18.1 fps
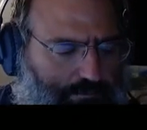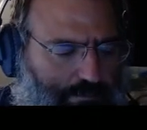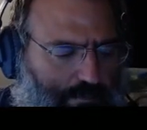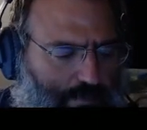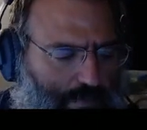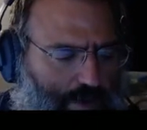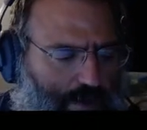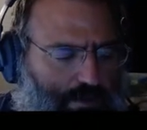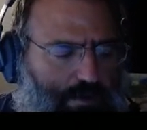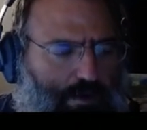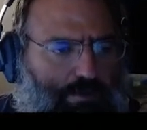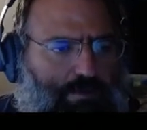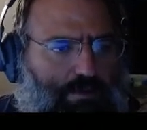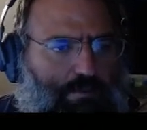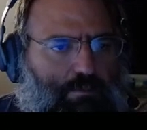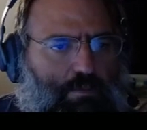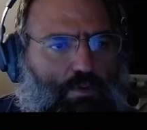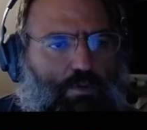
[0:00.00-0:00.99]

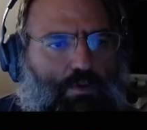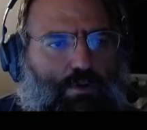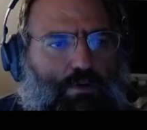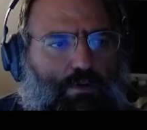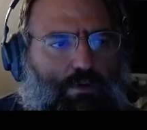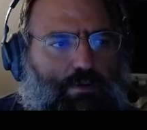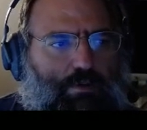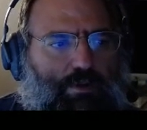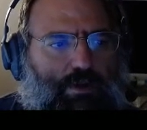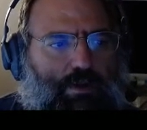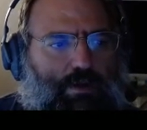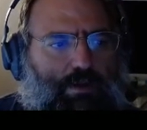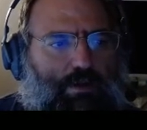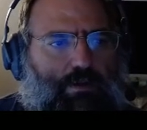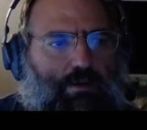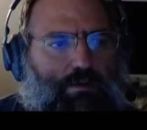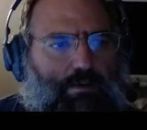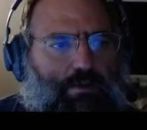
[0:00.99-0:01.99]
nothing more
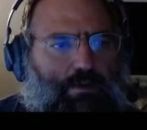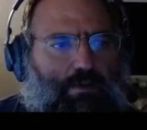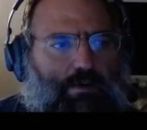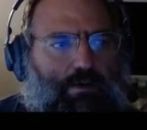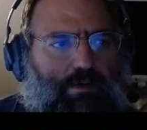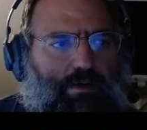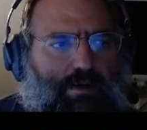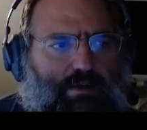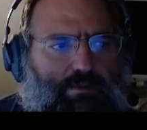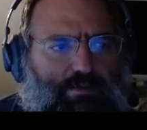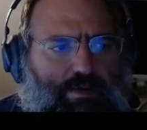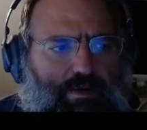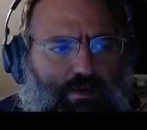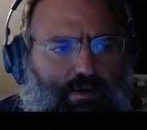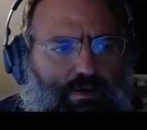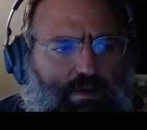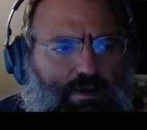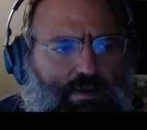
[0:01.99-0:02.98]
than kind of a
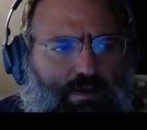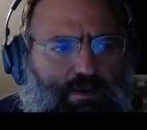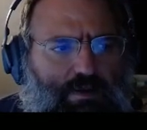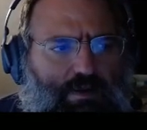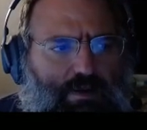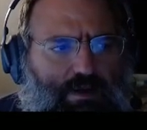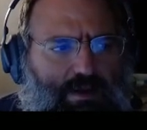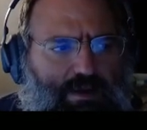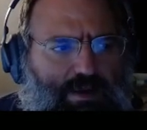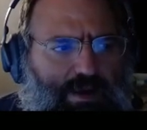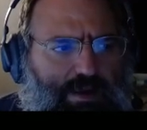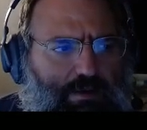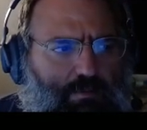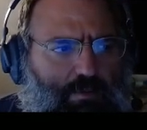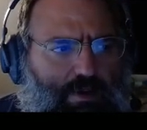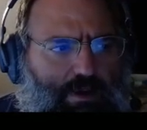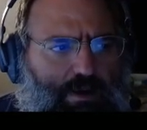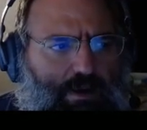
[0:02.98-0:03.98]

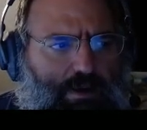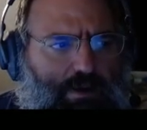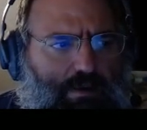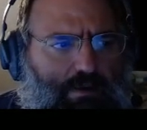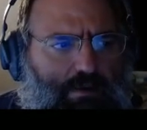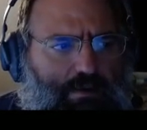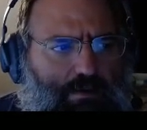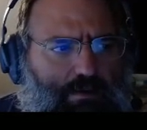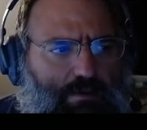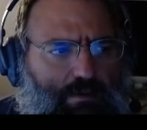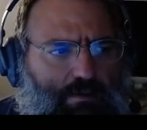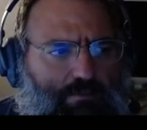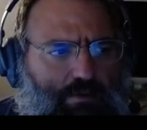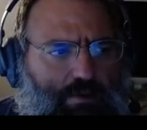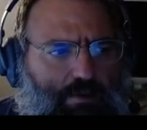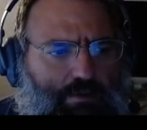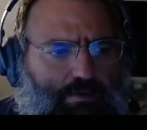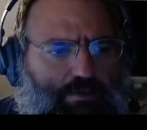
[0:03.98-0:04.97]
gateway
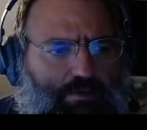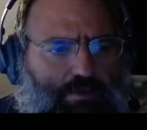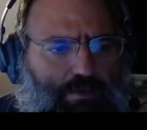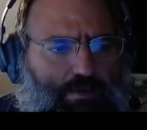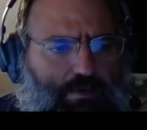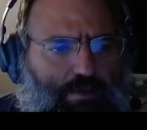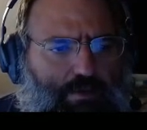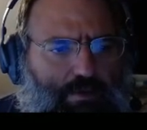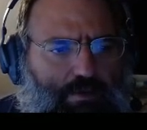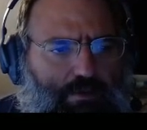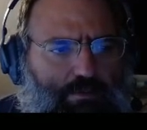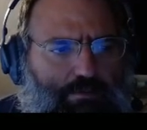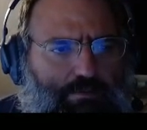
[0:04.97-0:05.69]
version of